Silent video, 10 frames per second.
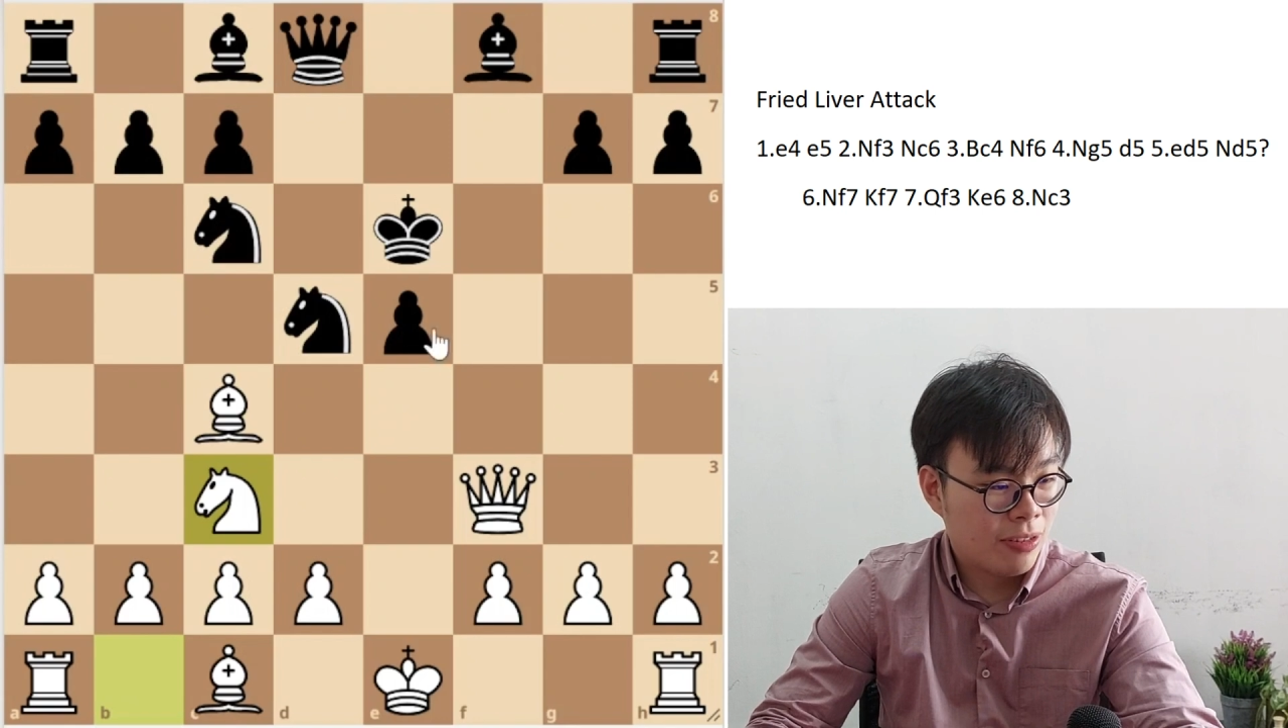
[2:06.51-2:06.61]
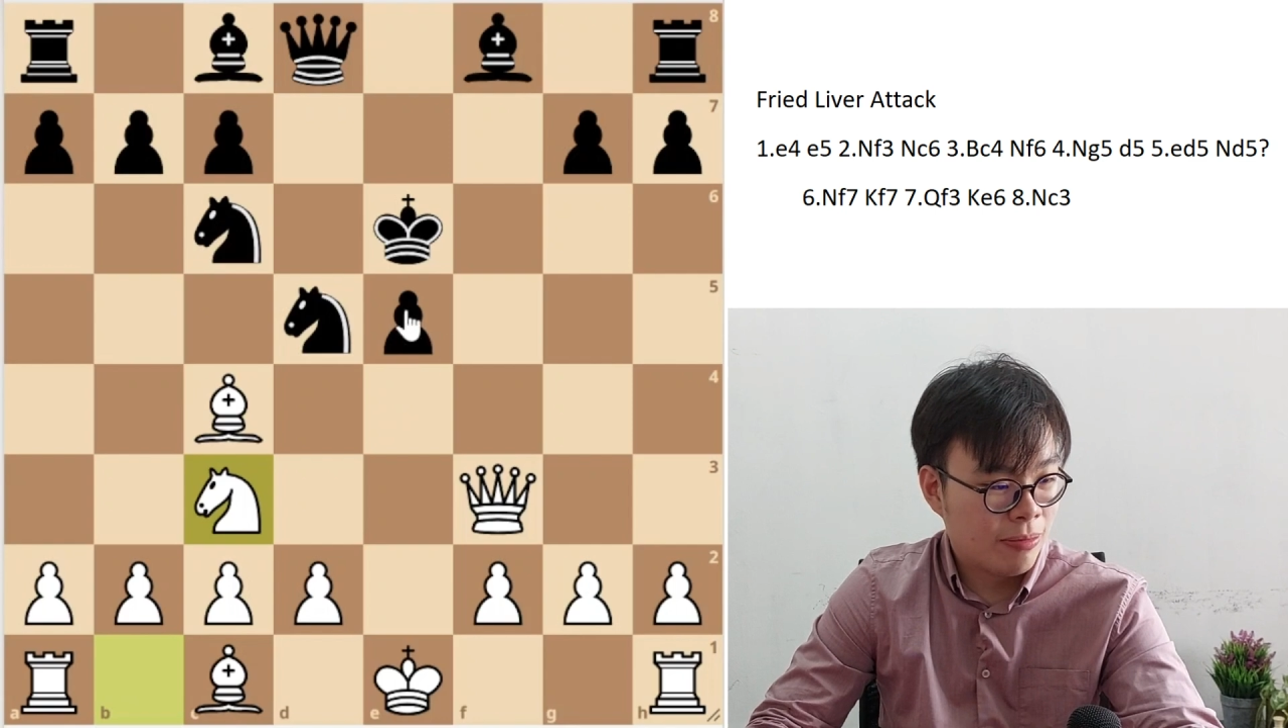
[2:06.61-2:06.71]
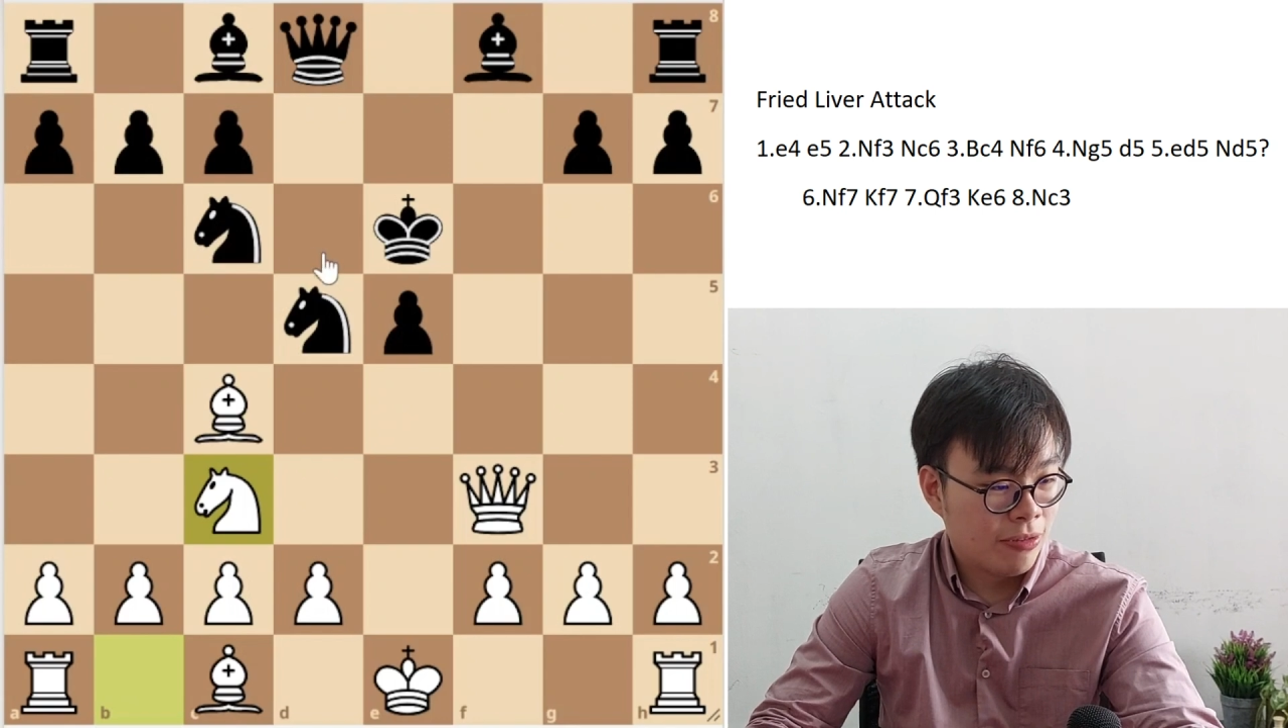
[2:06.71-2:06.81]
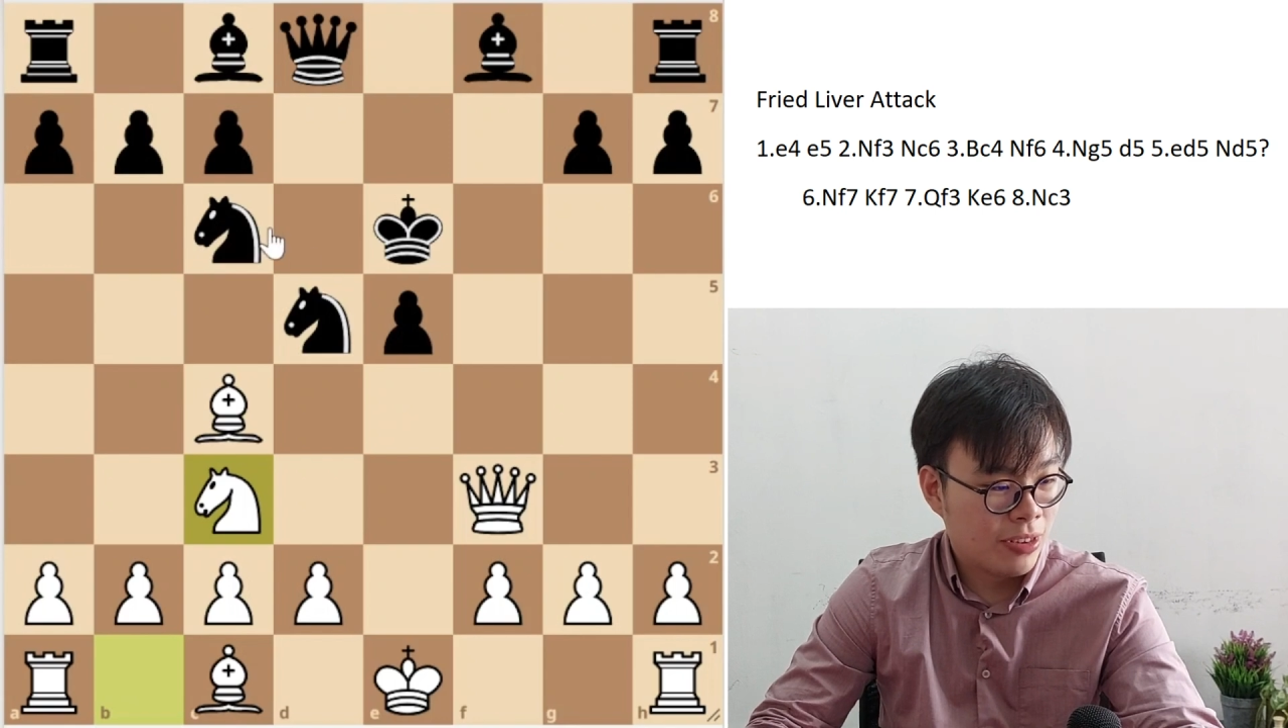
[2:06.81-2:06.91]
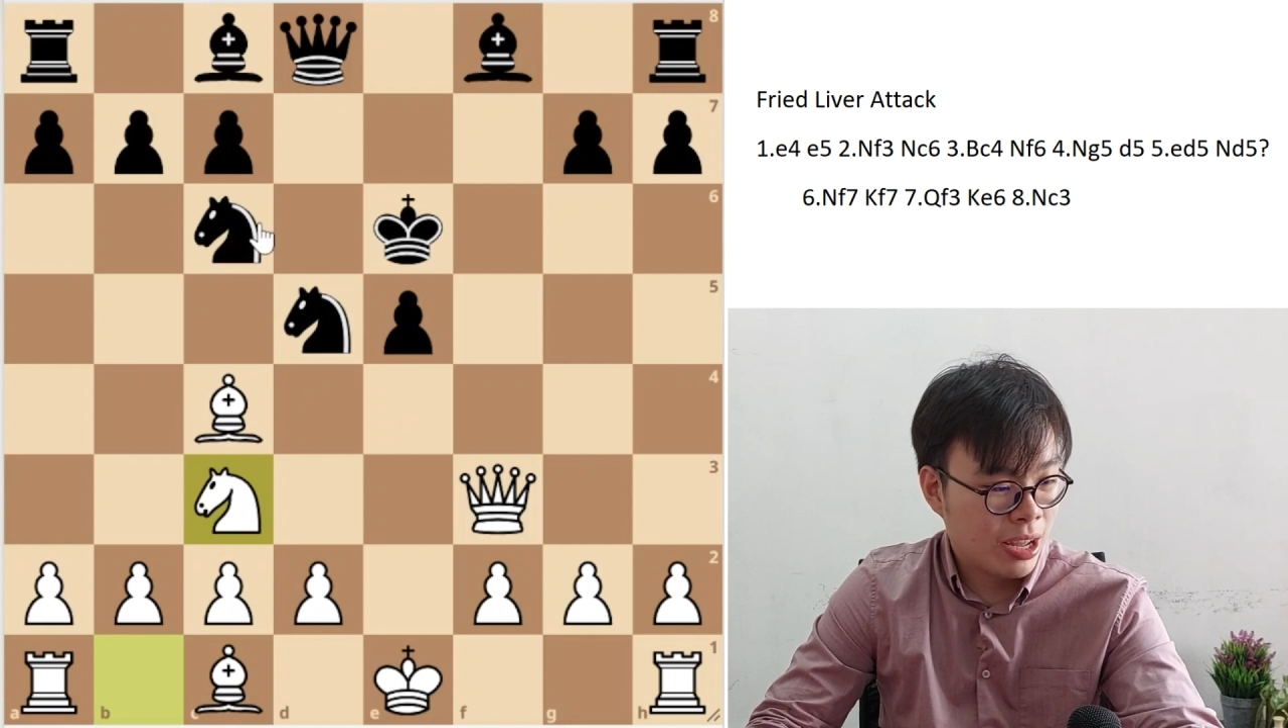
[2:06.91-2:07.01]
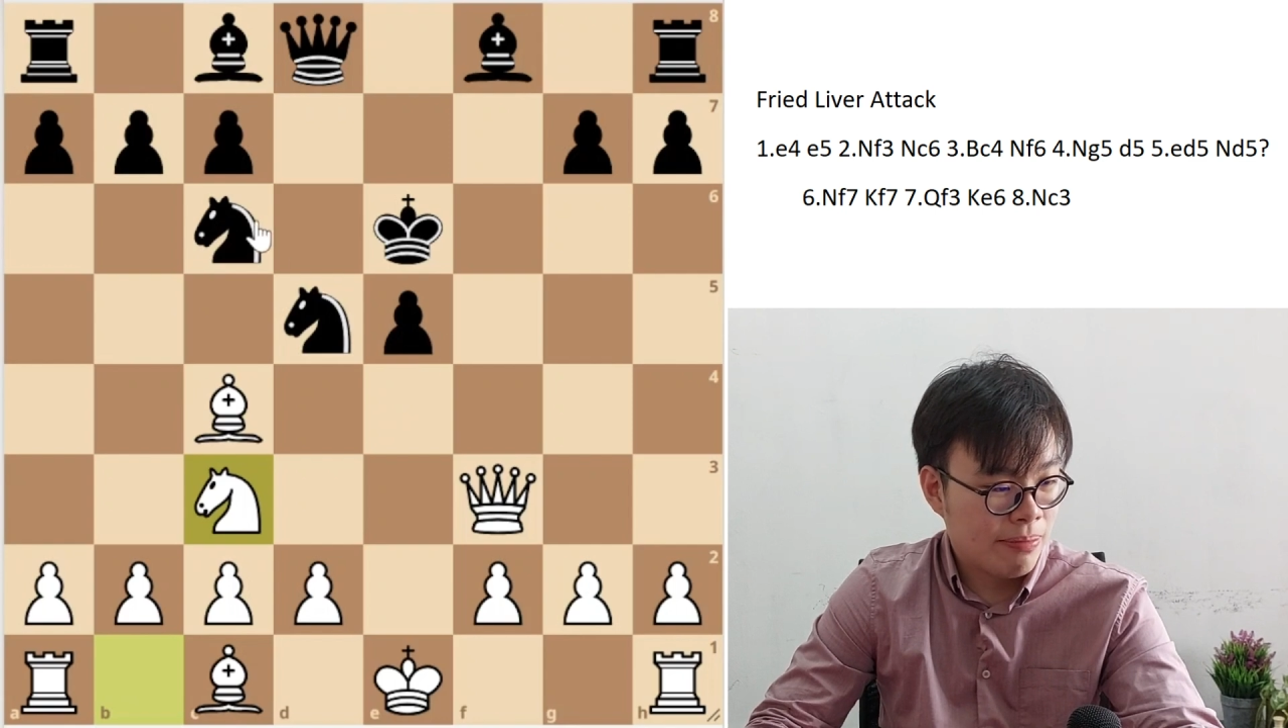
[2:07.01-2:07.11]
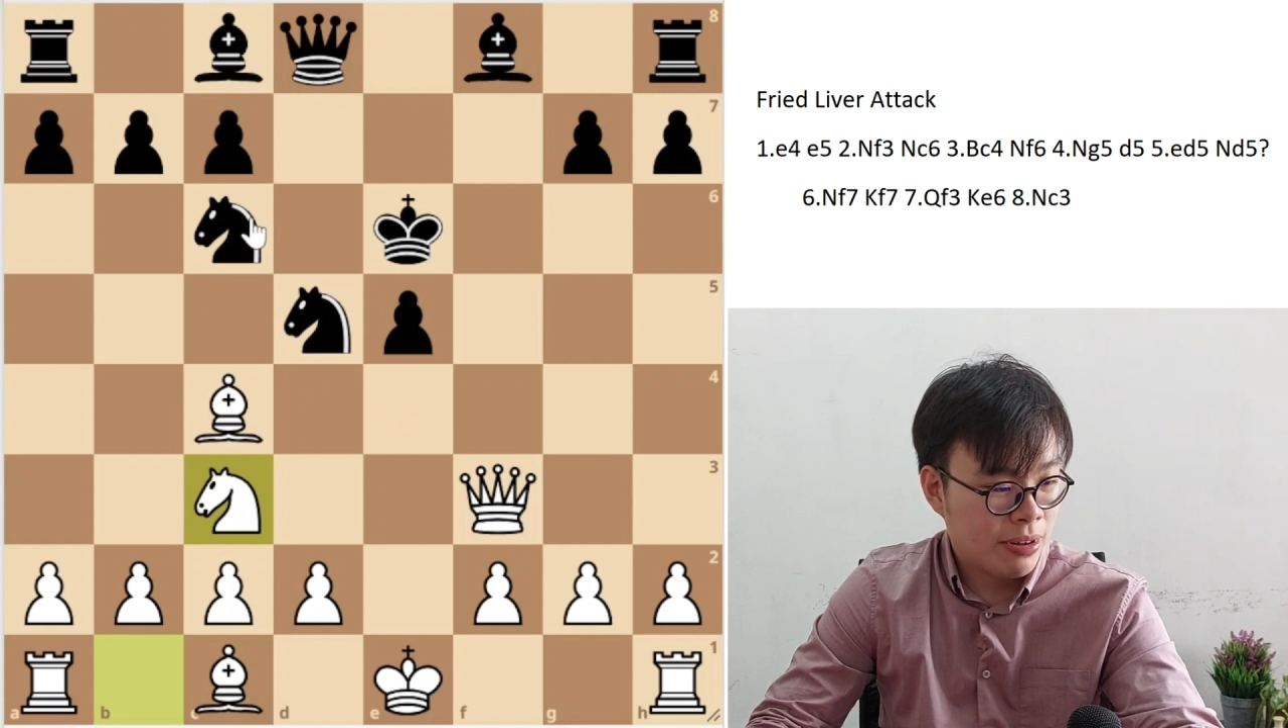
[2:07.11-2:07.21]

the move knight